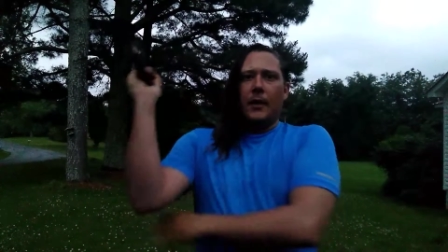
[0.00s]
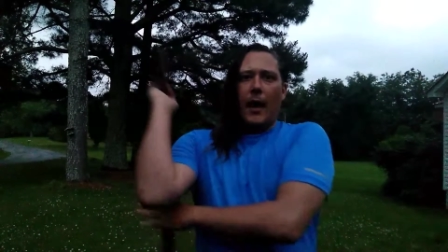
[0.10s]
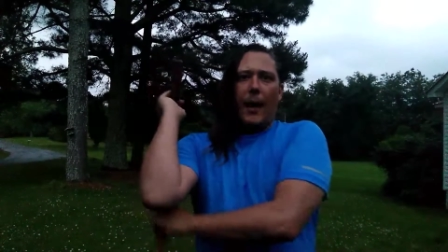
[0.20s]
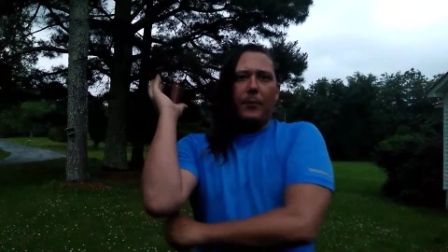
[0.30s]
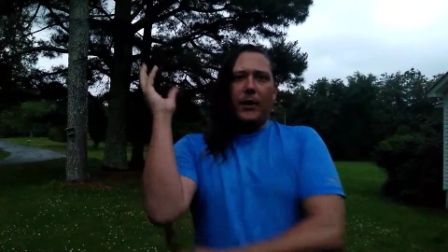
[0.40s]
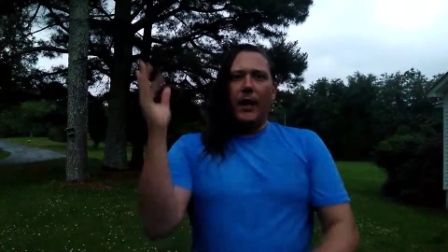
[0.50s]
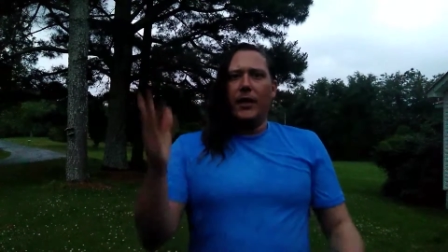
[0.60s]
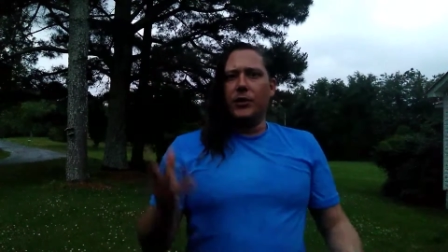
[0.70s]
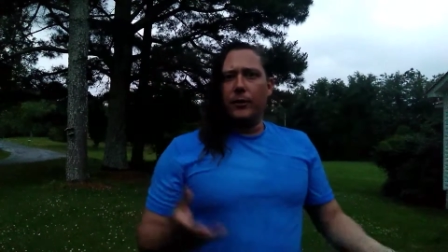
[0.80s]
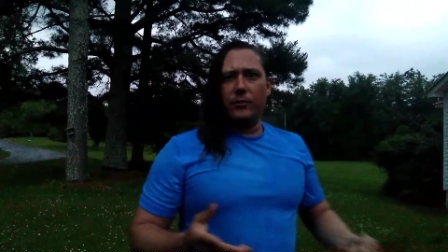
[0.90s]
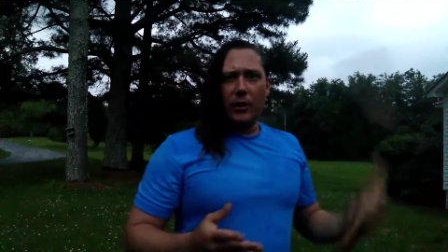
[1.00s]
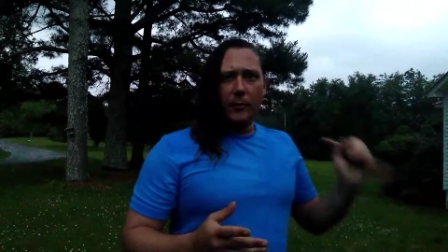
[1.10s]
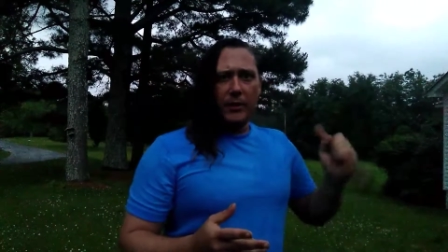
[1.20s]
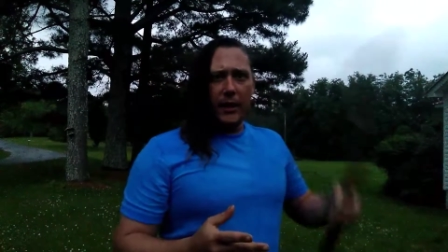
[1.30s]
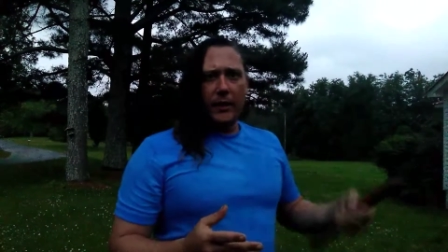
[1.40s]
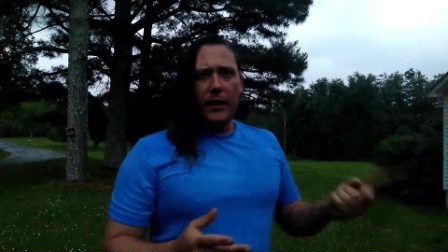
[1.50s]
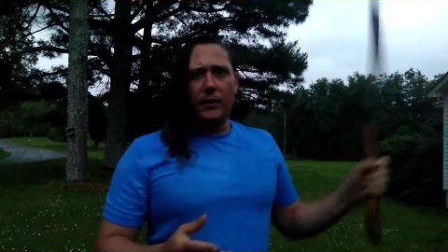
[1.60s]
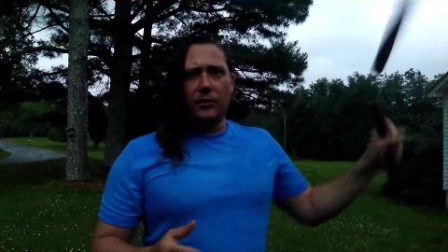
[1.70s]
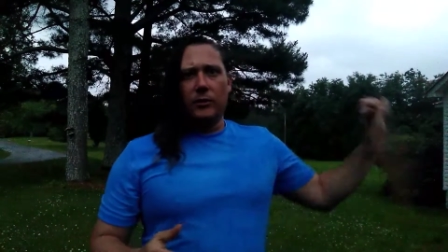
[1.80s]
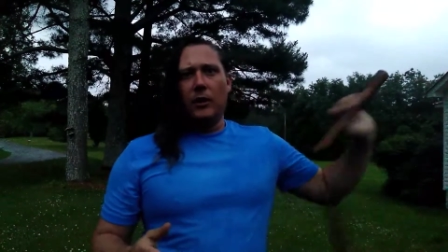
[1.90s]
application of some
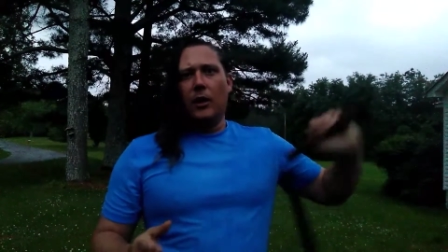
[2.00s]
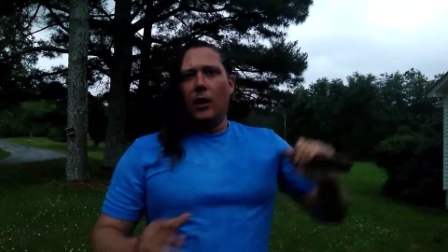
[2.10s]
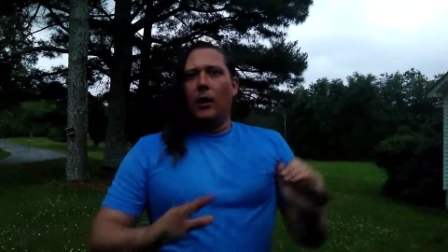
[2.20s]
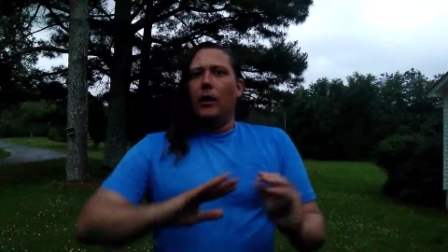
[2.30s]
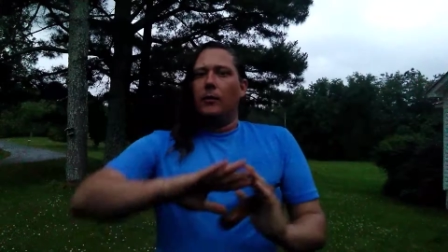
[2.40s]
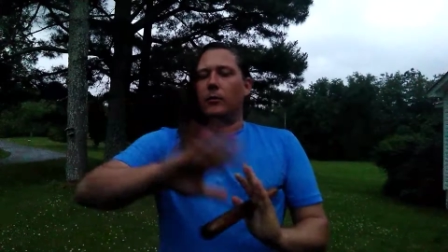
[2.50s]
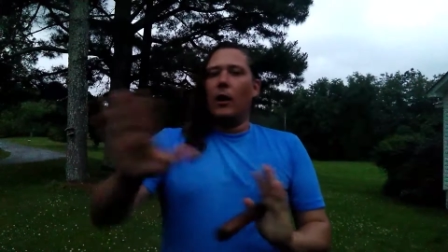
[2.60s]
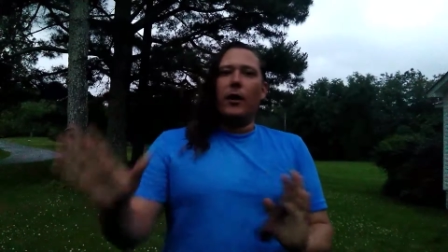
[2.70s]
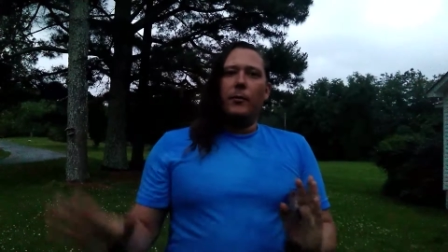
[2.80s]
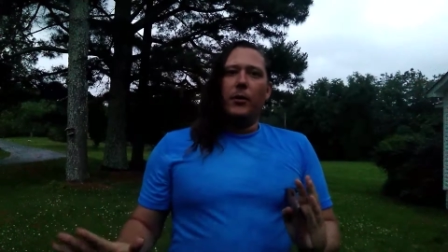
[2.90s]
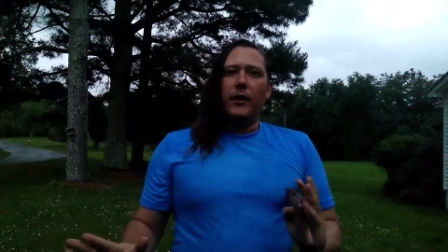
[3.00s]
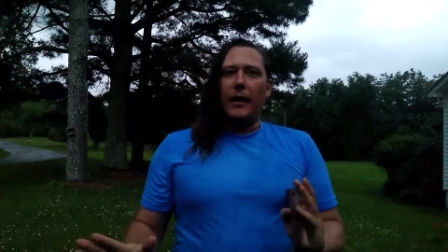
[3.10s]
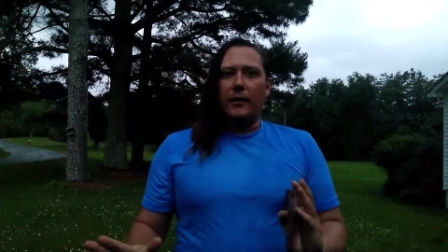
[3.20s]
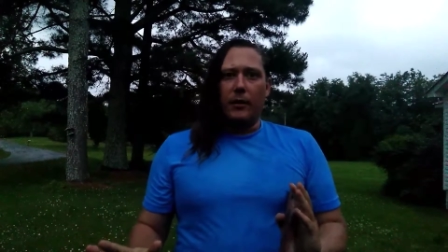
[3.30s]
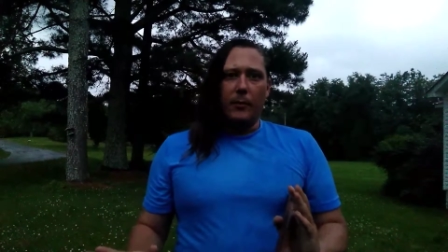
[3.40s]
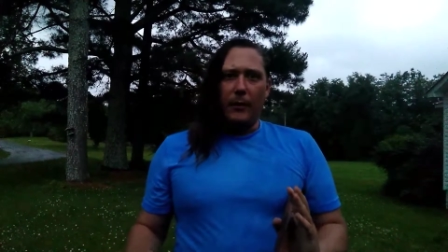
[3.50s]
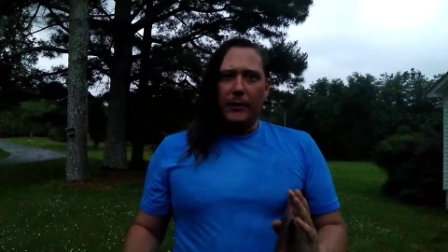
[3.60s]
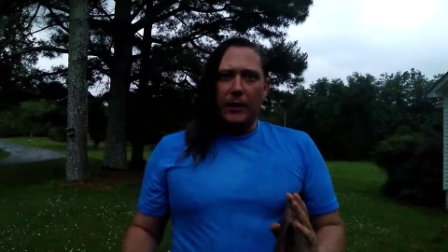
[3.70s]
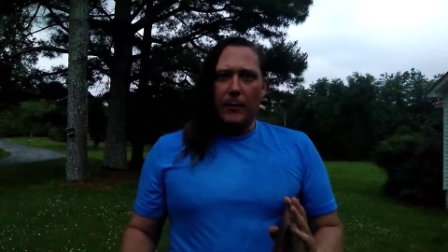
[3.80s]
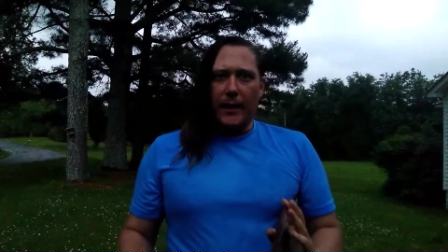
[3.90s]
techniques, I'm not going to put it out there in the
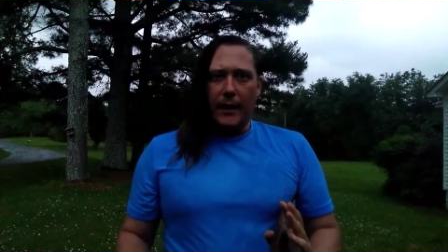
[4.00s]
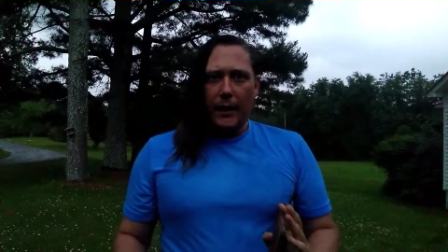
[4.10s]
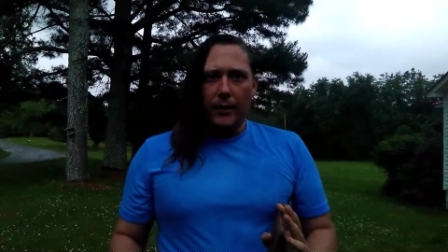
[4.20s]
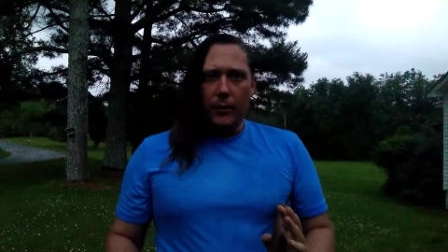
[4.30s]
public domain either.